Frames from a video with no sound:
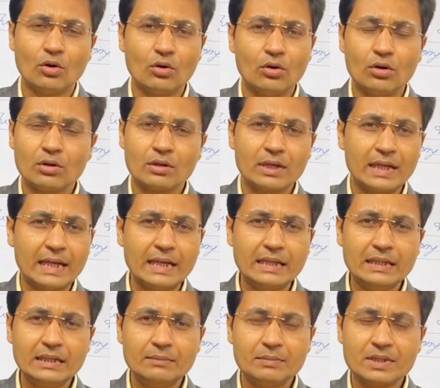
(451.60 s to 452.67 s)
on
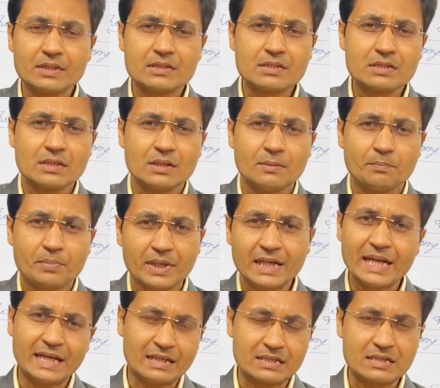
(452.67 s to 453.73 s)
any
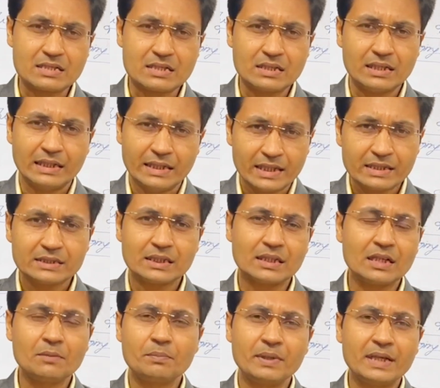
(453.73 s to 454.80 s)
pretext,
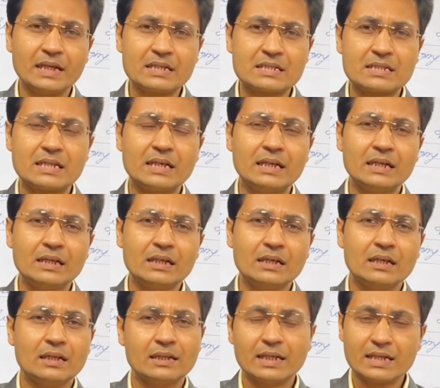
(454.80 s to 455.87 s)
irrational pretext,
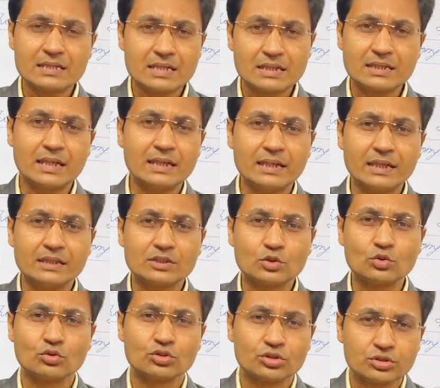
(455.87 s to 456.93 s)
there is a tendency
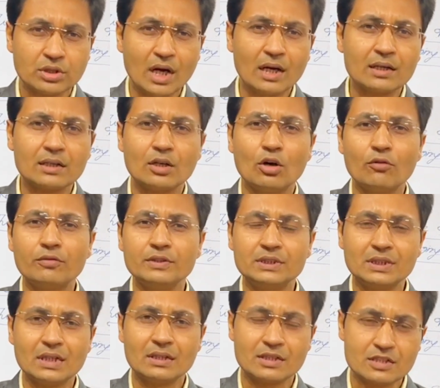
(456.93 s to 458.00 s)
to shirk the
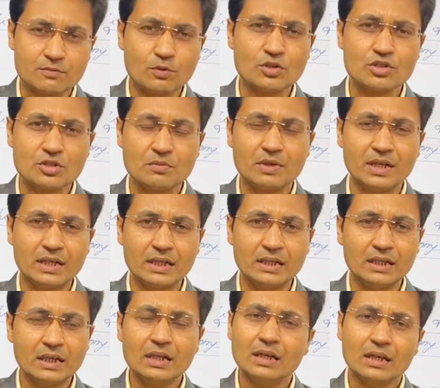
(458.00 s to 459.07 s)
official responsibility,
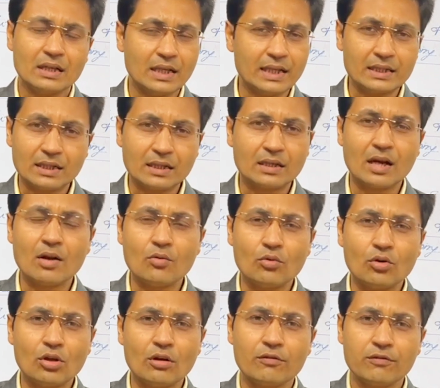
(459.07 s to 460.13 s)
like the
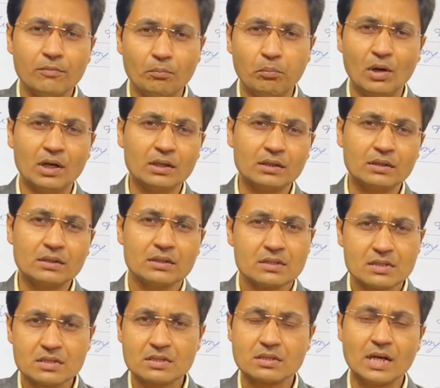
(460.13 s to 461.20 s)
ground of bandh,
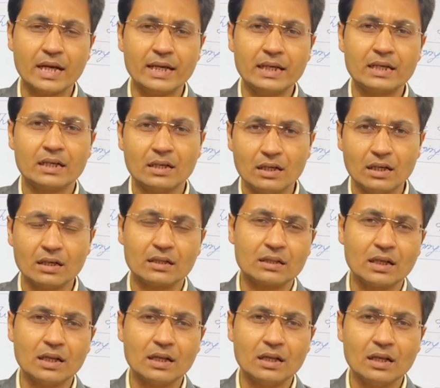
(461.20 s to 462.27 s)
strike,
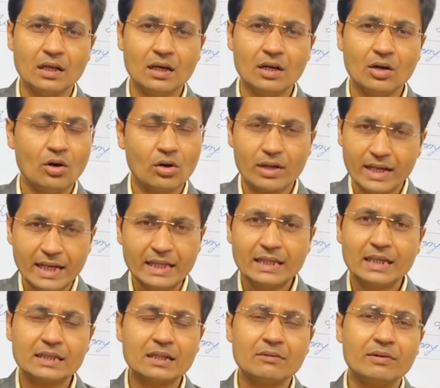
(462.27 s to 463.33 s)
hartal, or any
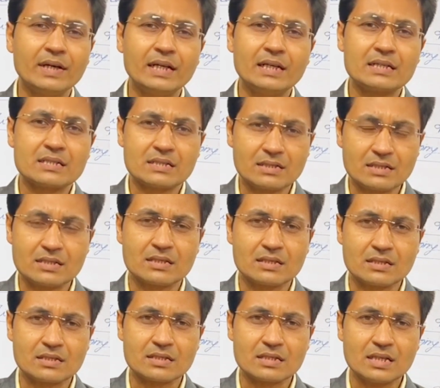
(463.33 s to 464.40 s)
other various
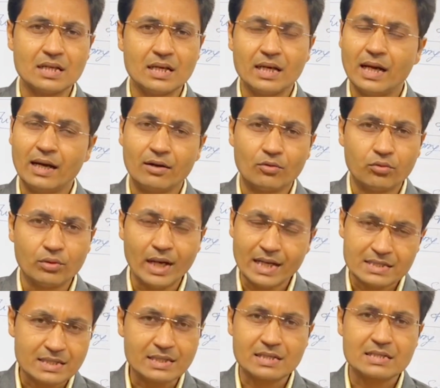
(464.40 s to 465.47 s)
reasons, and
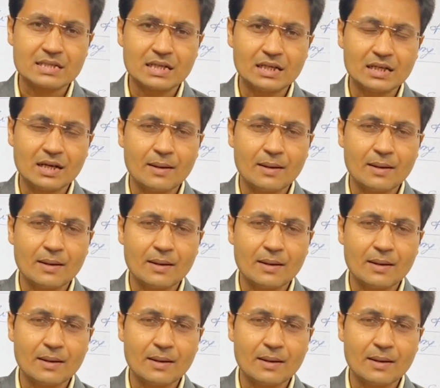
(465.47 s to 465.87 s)
as a result